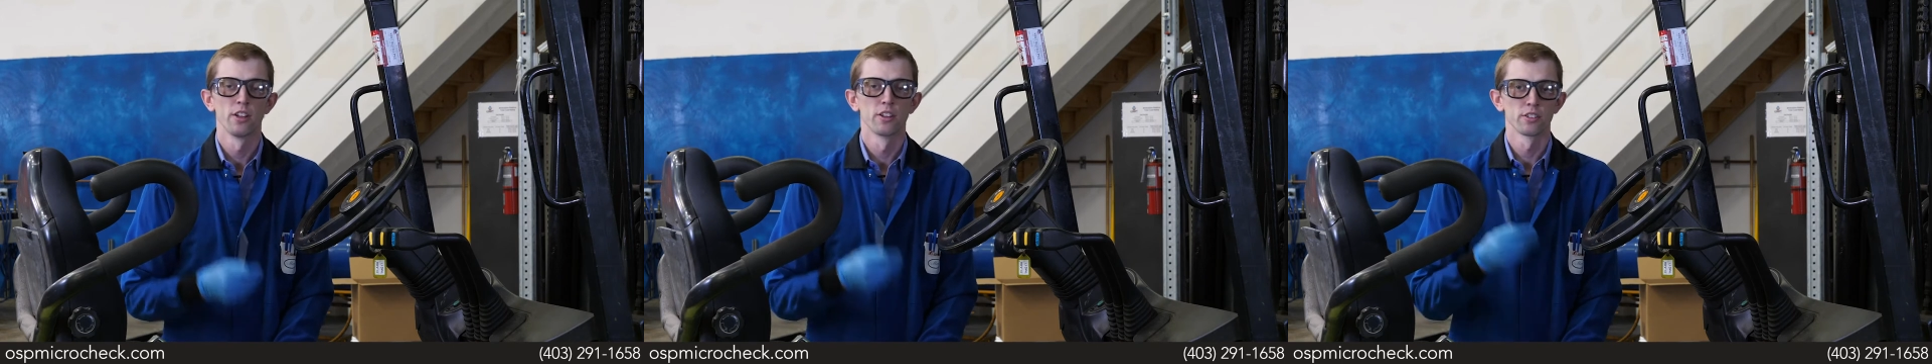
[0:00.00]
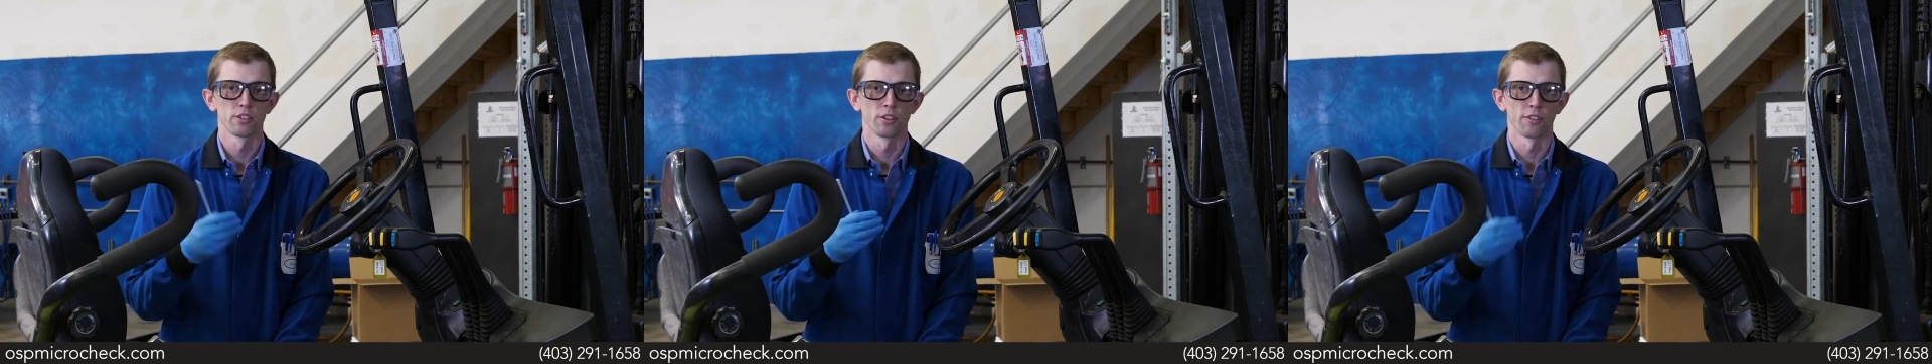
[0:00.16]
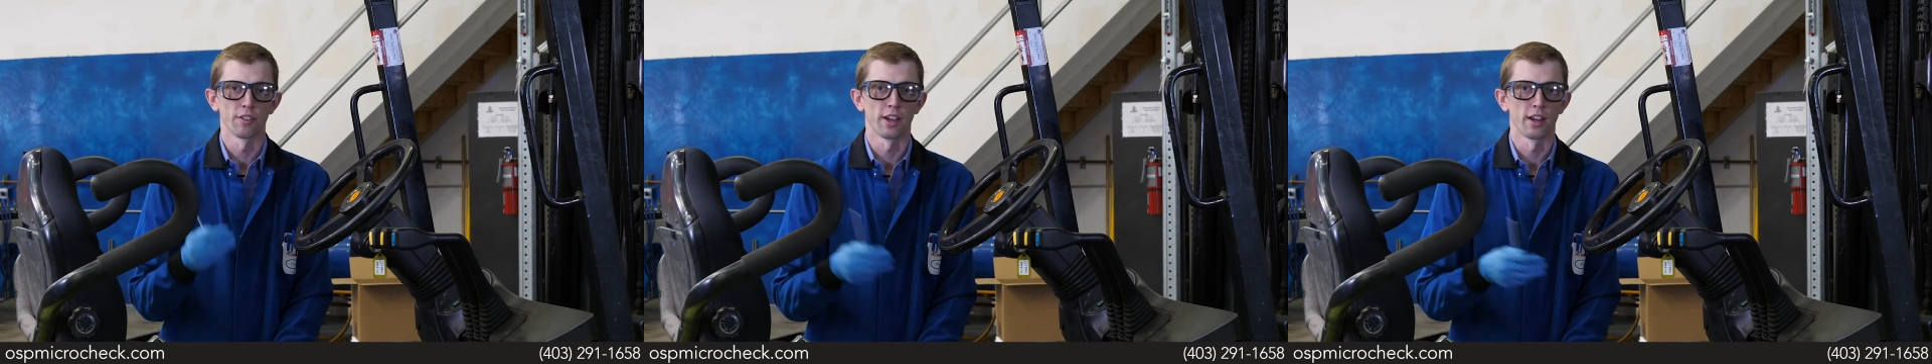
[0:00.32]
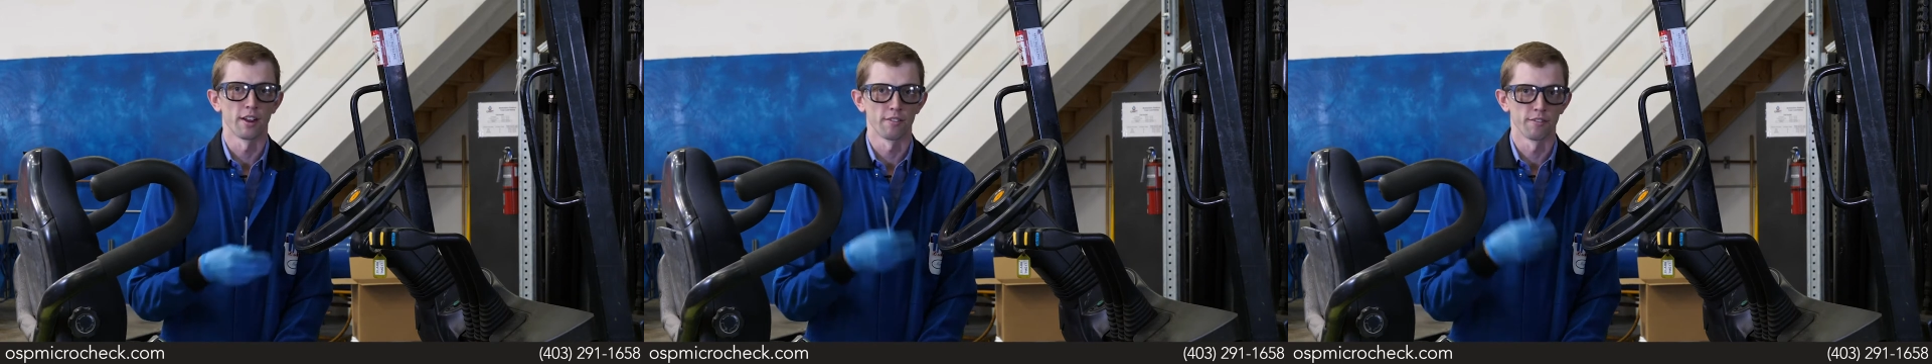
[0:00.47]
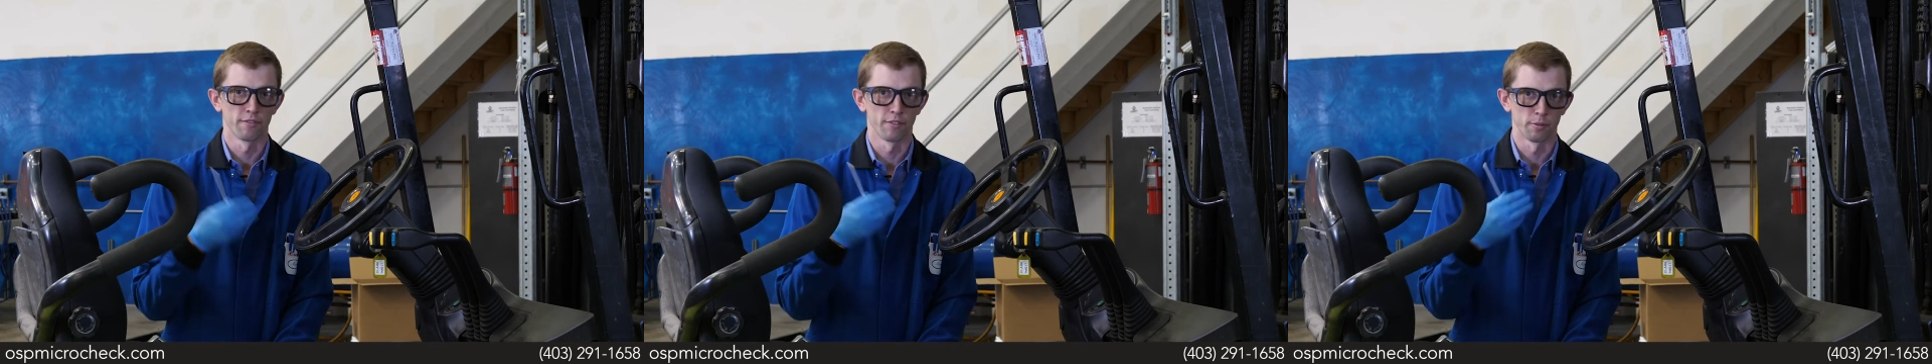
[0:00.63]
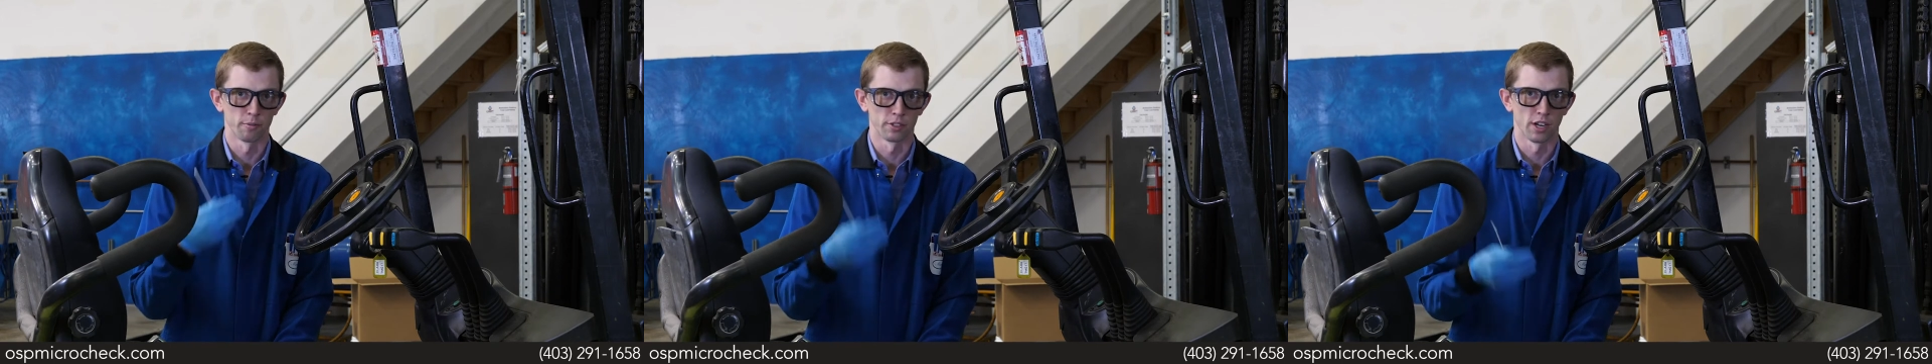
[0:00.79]
so
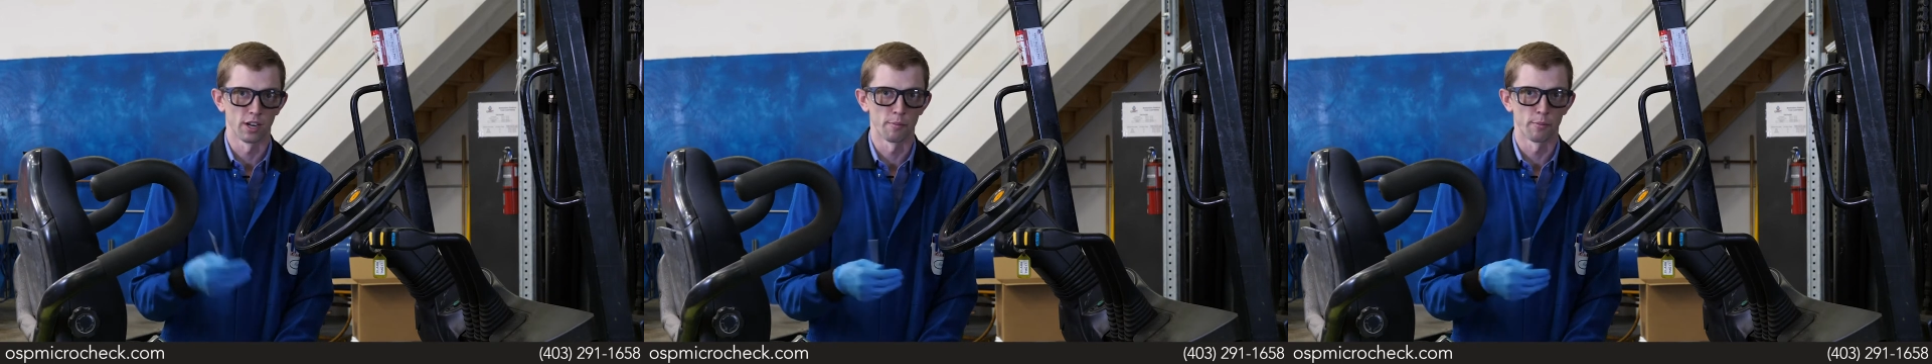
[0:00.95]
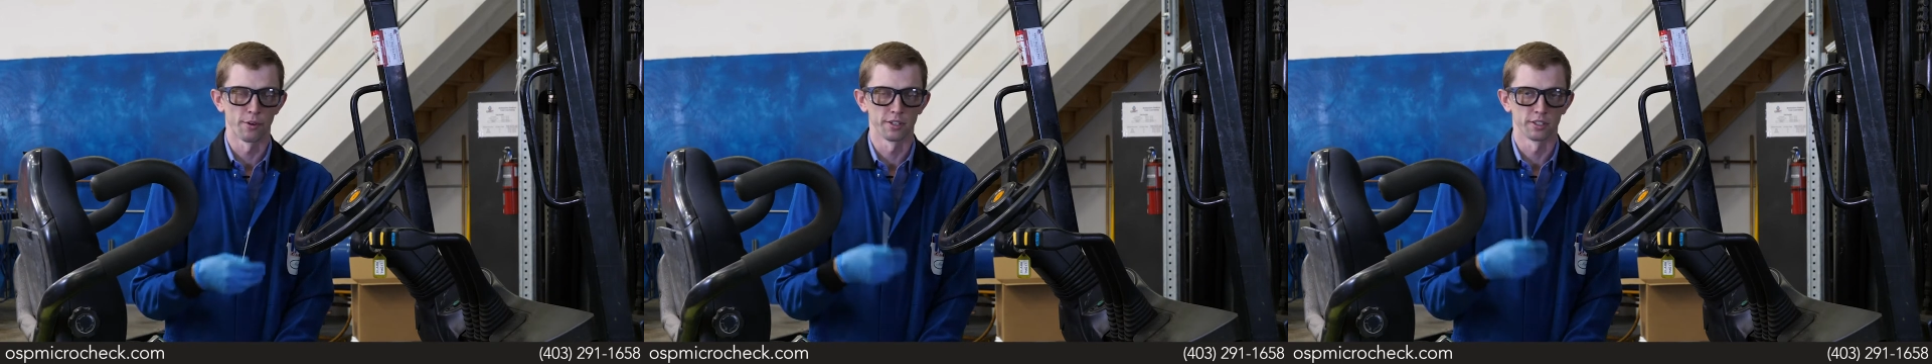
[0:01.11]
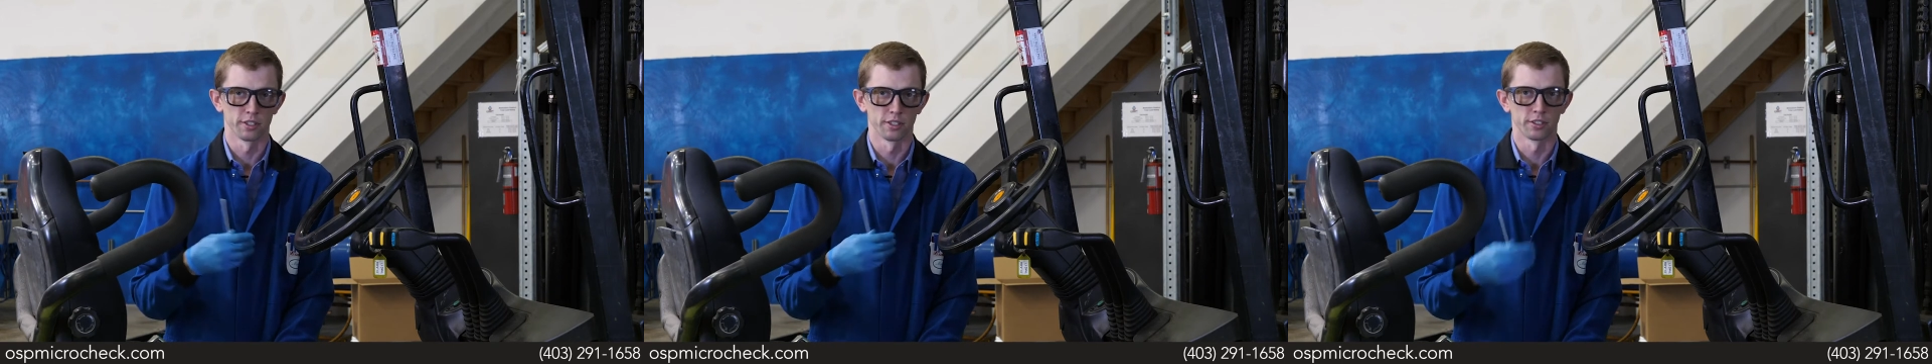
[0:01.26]
that from time point